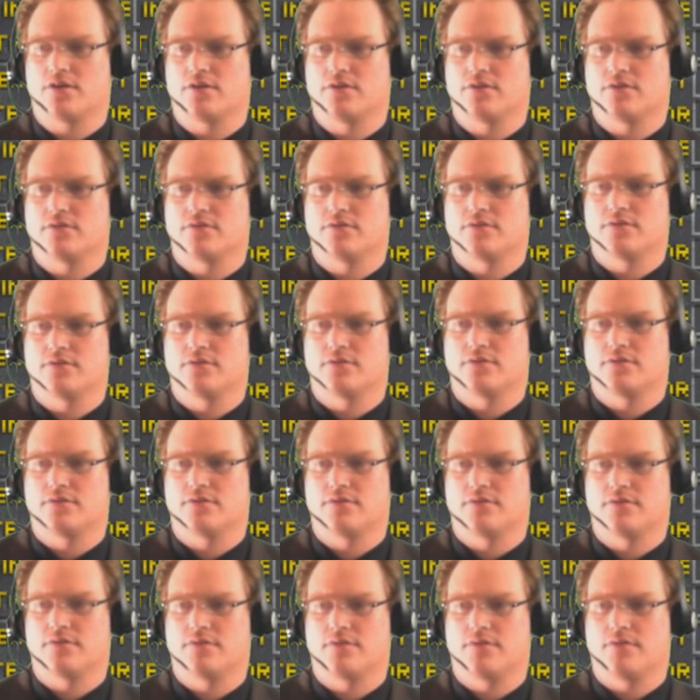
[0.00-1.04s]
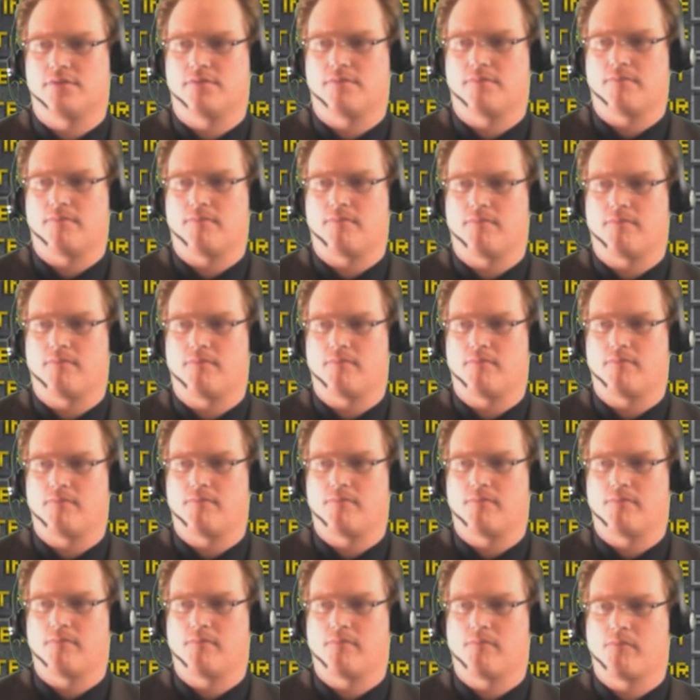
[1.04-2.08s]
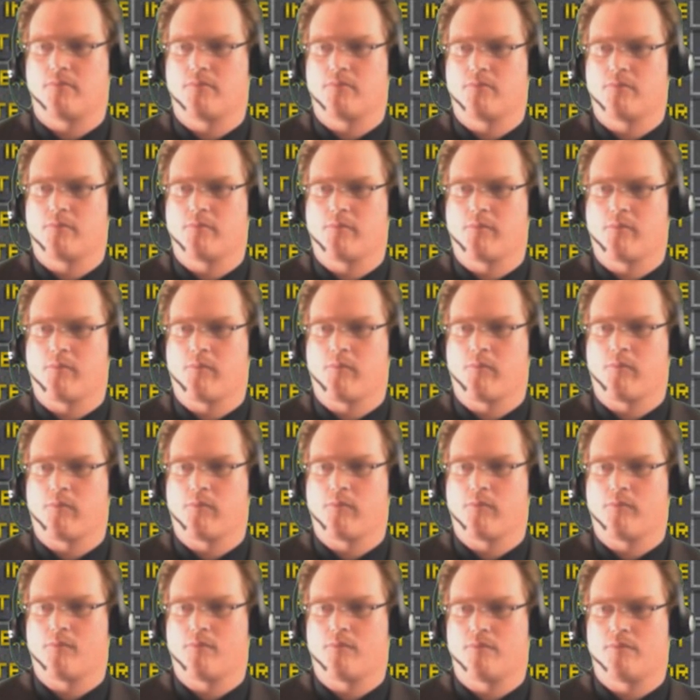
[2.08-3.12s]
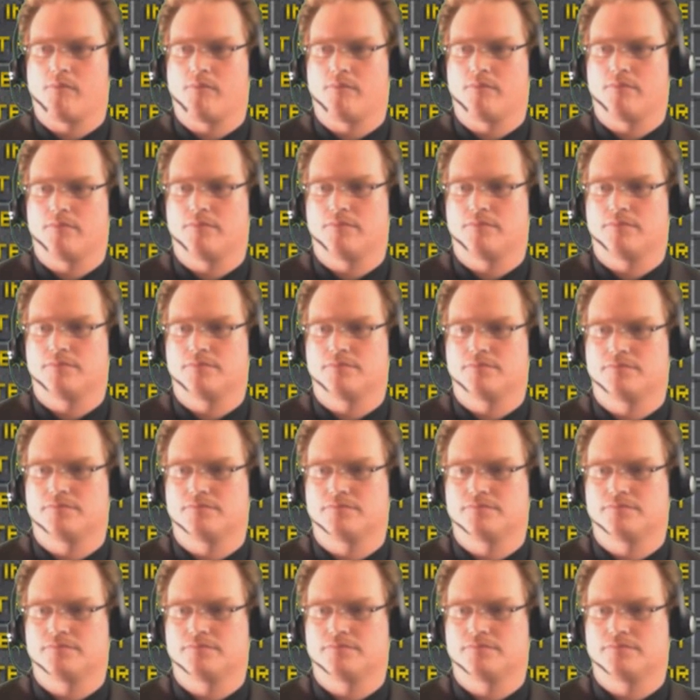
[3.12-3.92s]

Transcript: [no speech]